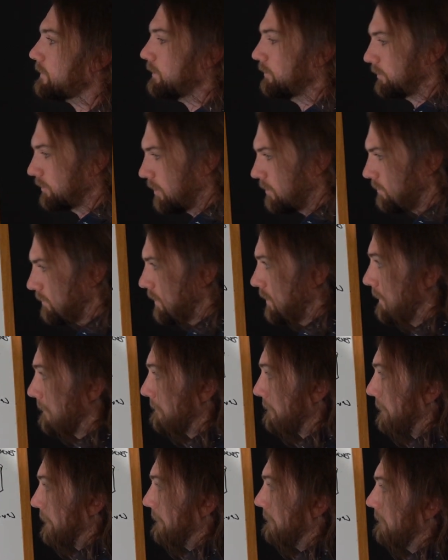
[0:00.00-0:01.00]
So
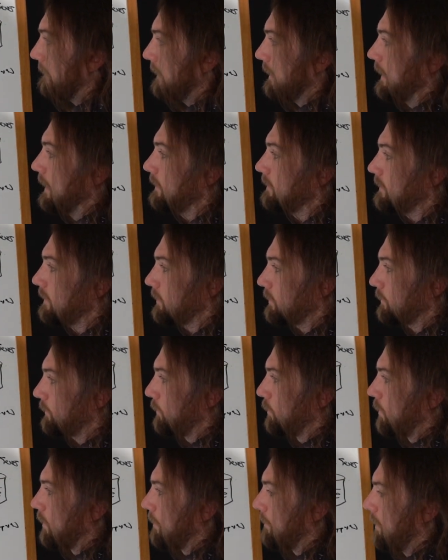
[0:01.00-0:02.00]
in this
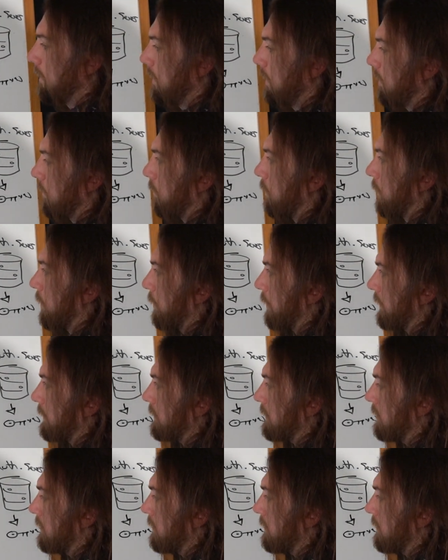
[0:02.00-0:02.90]
form, we're going to